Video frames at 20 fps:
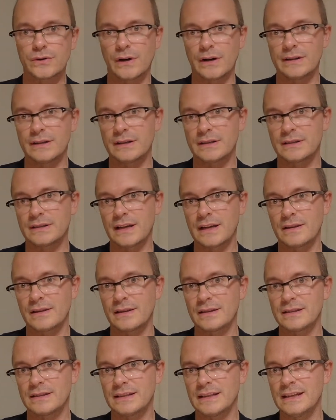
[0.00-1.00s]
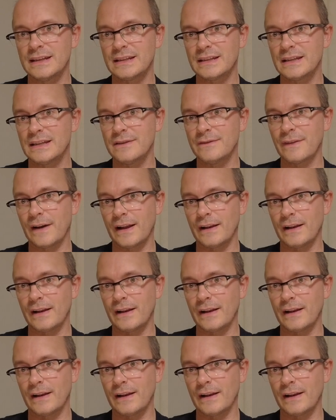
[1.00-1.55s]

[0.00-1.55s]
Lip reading: trying to set the CT